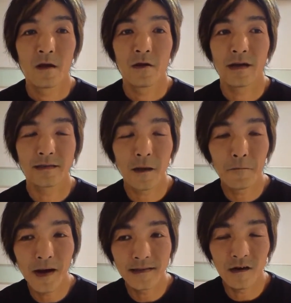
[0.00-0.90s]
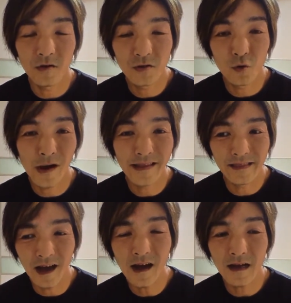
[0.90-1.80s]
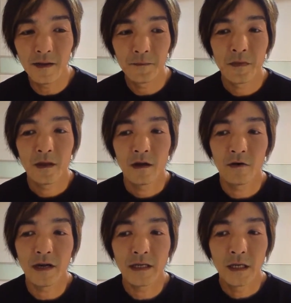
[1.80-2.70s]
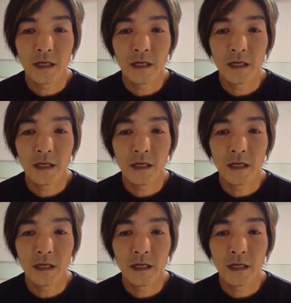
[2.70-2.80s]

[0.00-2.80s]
Right, some parts are also quite dark, right?